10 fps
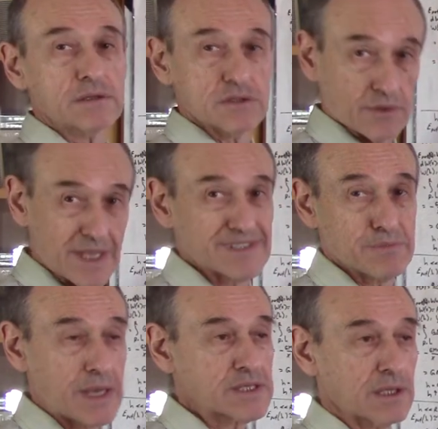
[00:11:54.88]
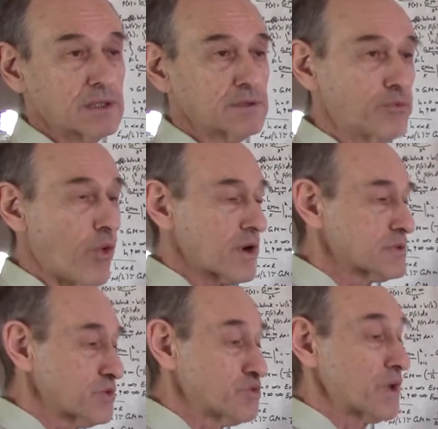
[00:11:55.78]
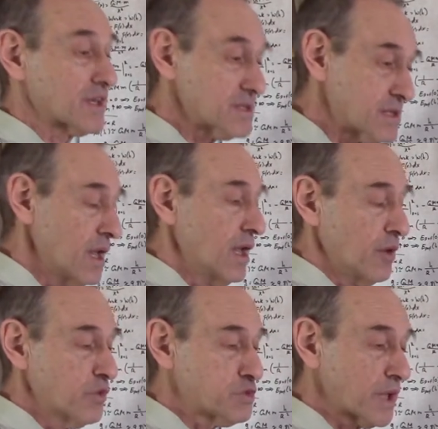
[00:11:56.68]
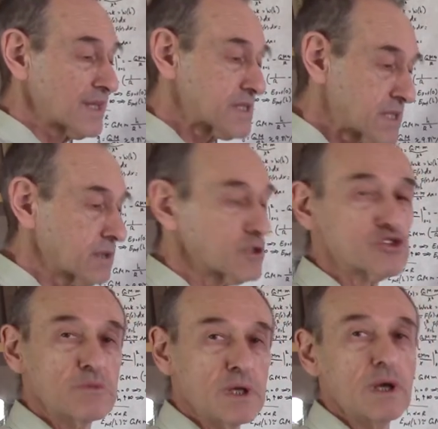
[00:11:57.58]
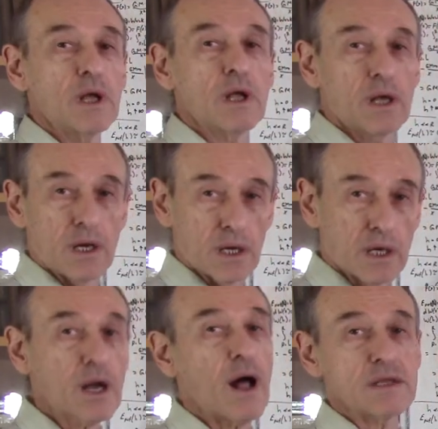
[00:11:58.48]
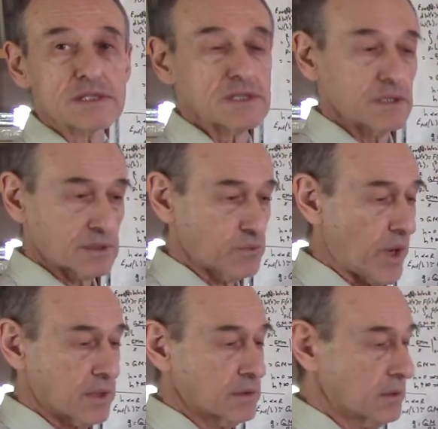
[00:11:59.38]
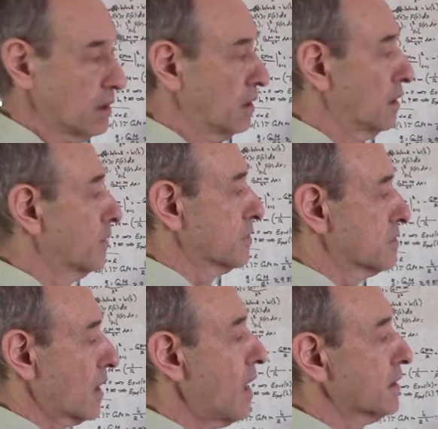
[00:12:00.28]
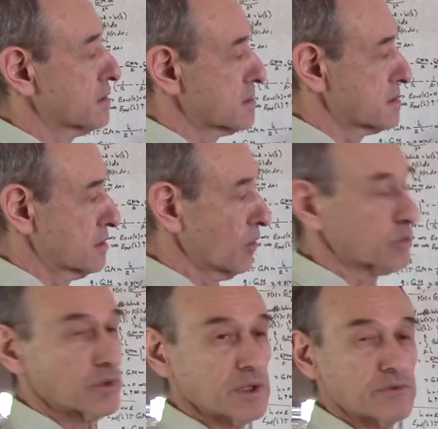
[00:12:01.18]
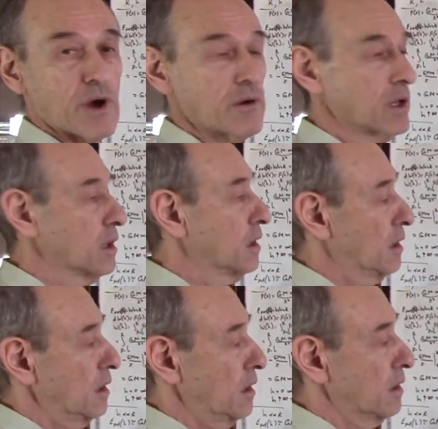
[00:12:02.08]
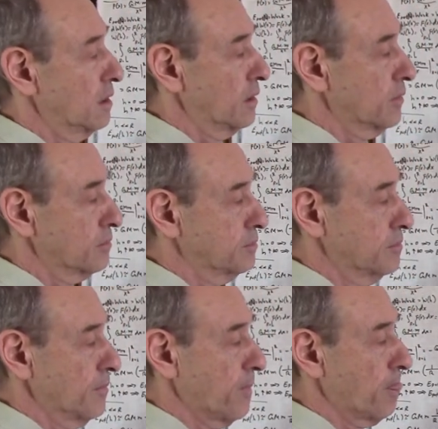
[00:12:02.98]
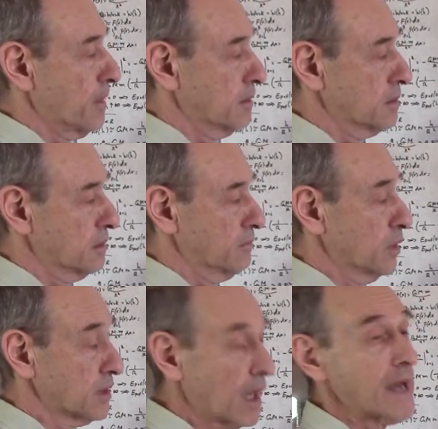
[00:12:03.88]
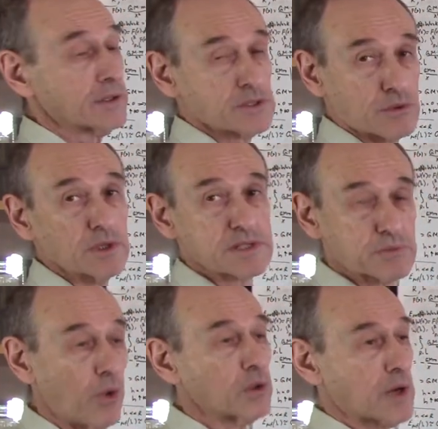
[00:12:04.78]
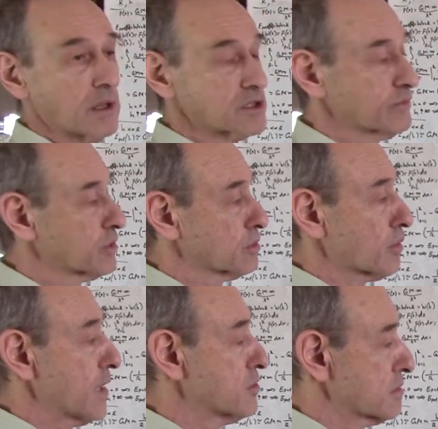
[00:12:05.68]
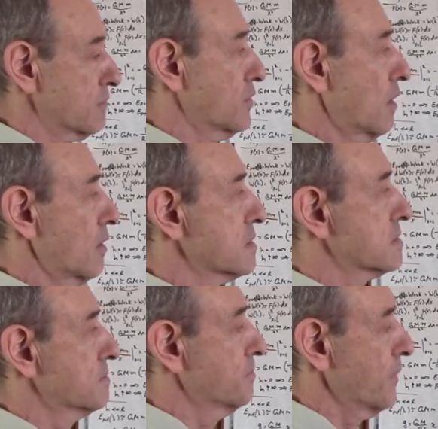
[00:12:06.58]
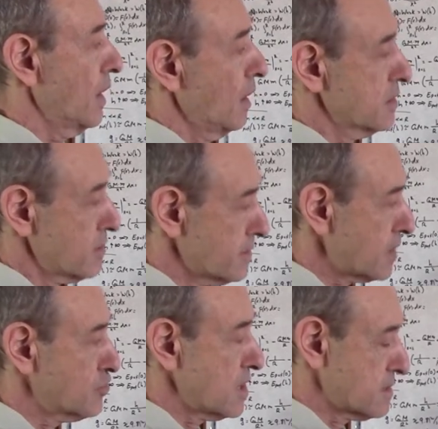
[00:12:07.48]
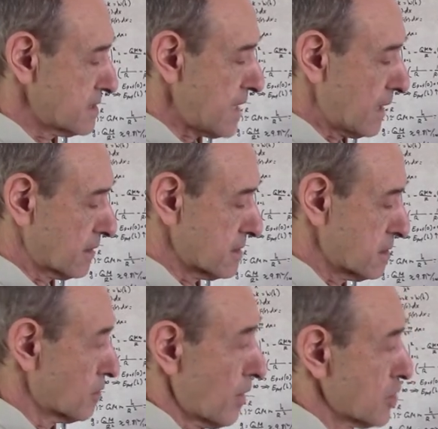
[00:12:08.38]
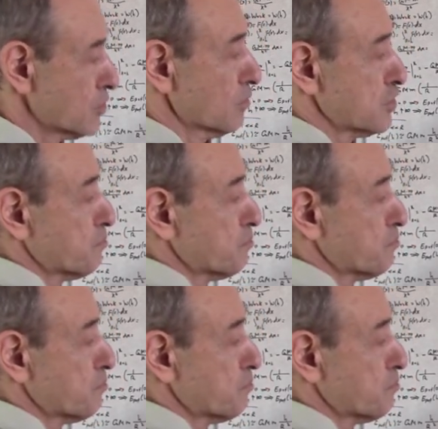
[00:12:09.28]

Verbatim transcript: so that's basically the force which we can which we consider to be uh, constant when uh, the height is not really very uh, mm, when the height is really small relative to the radius of the Earth. So that's just a side consideration, which